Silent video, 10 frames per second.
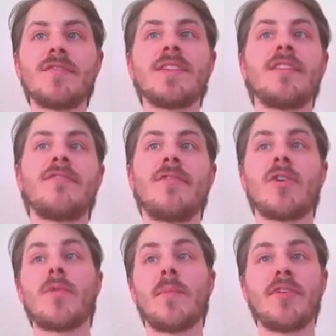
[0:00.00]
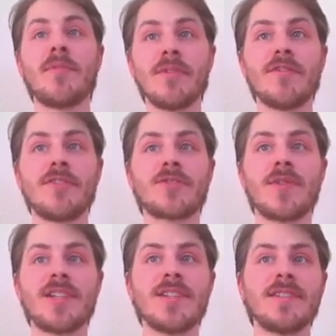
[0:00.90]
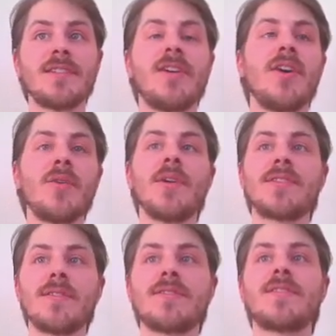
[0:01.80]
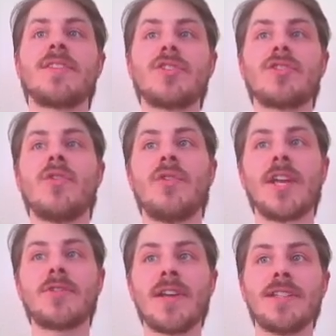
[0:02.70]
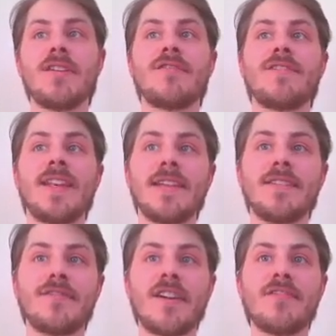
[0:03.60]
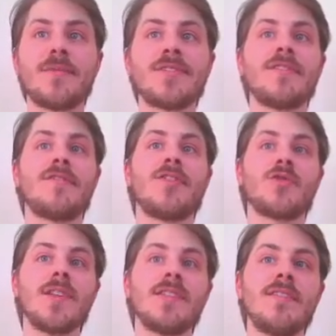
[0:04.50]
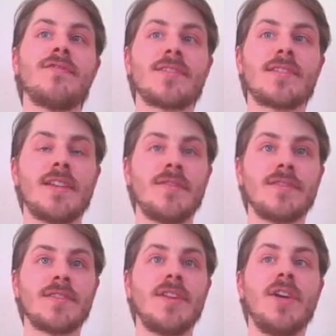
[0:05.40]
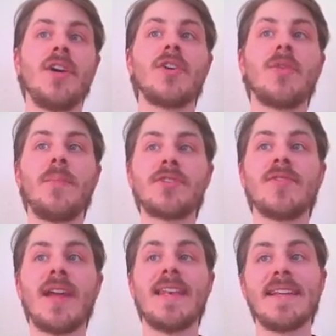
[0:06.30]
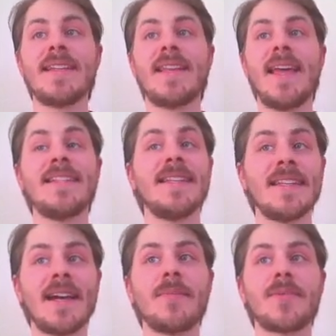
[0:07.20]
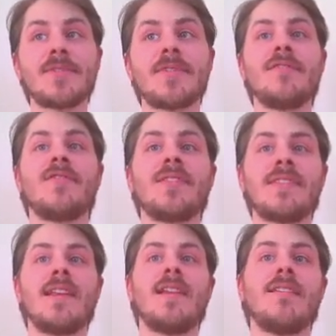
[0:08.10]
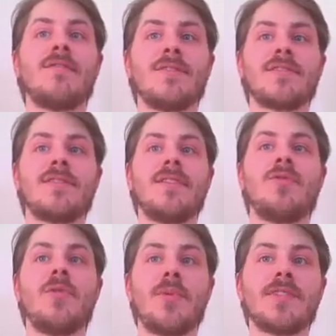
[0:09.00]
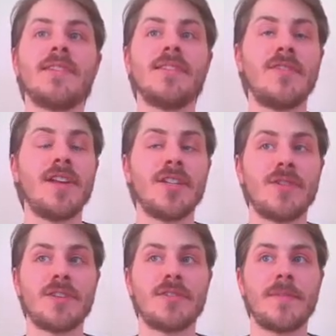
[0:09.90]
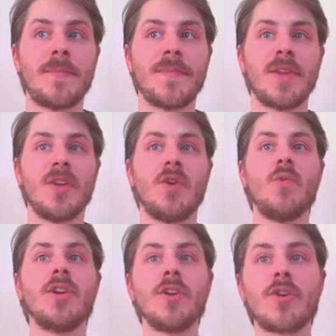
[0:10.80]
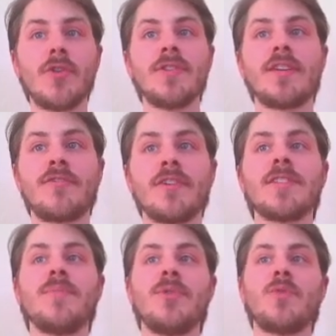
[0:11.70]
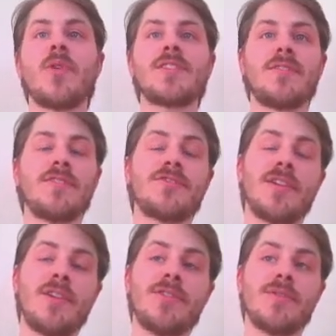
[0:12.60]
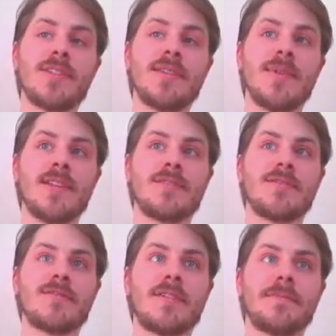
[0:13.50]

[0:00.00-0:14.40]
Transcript: that for comparable force ranges, our results show an accuracy of 95% for 20 force levels compared to 89% for 10 levels reported in the literature. We conclude that force input was underestimated so far.